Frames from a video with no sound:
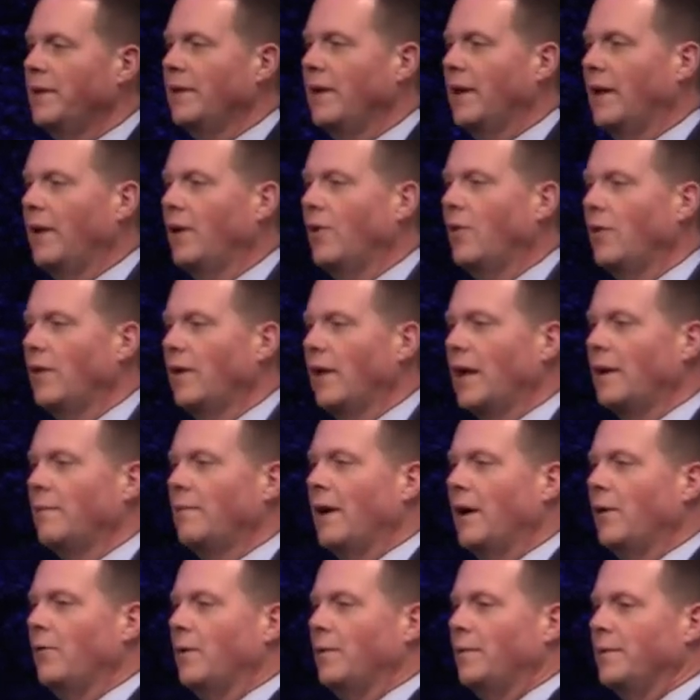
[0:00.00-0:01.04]
and I know a lot
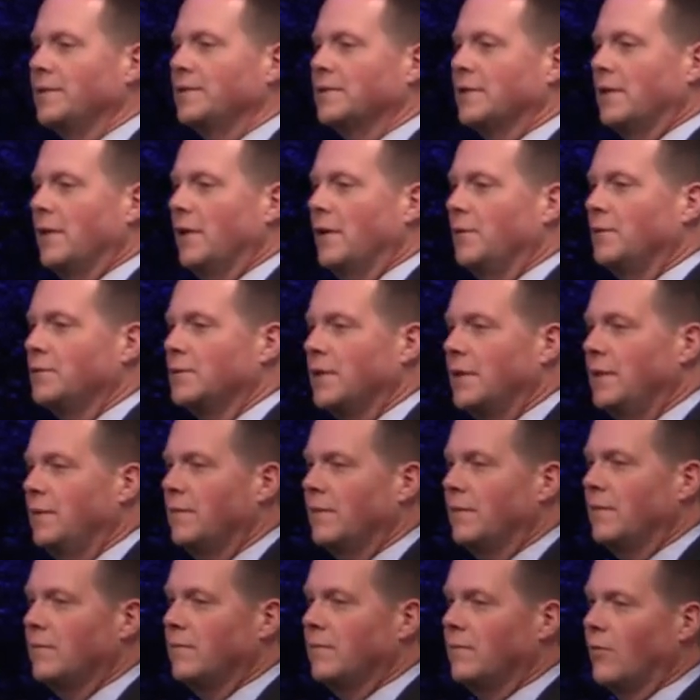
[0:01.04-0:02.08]
about women's
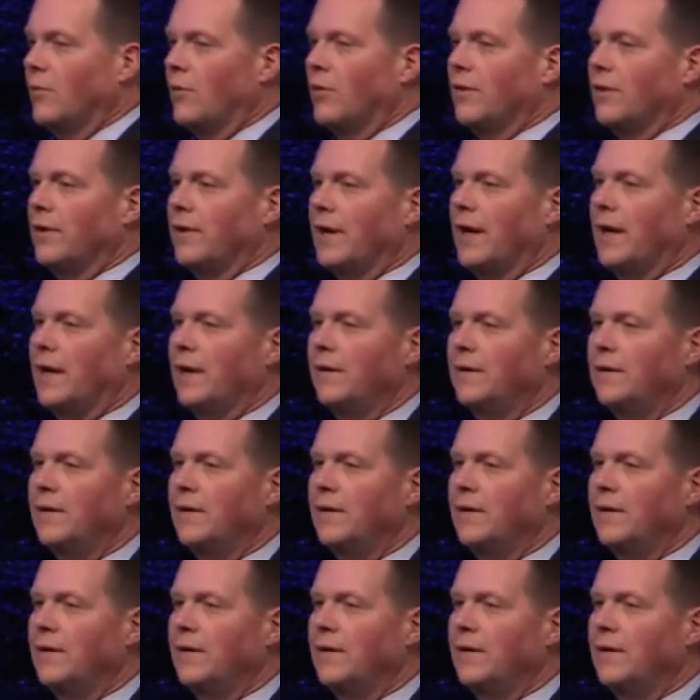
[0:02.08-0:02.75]
clothing, more than I